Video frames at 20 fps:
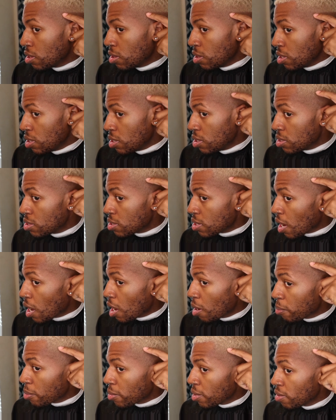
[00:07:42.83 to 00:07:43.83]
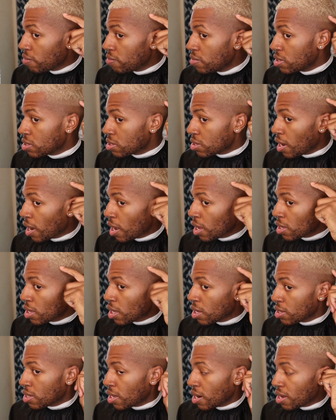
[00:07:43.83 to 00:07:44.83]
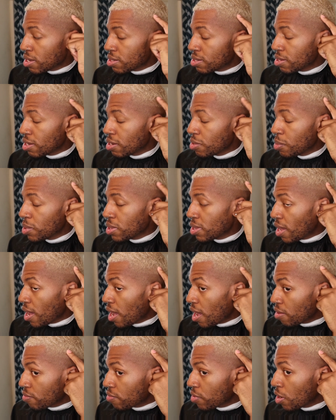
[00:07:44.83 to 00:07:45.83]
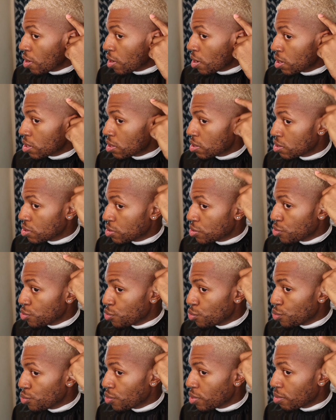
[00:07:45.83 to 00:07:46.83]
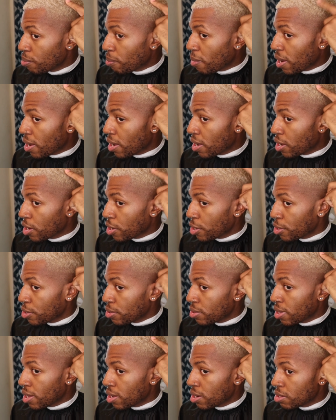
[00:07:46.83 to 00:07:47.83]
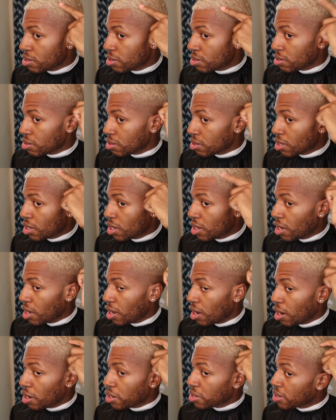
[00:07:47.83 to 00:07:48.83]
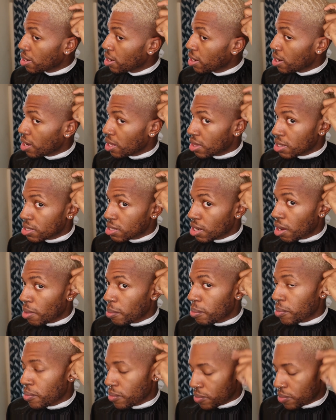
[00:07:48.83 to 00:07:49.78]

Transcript: the top of this guideline that I set with the half guard to my hair that is uncut at the top.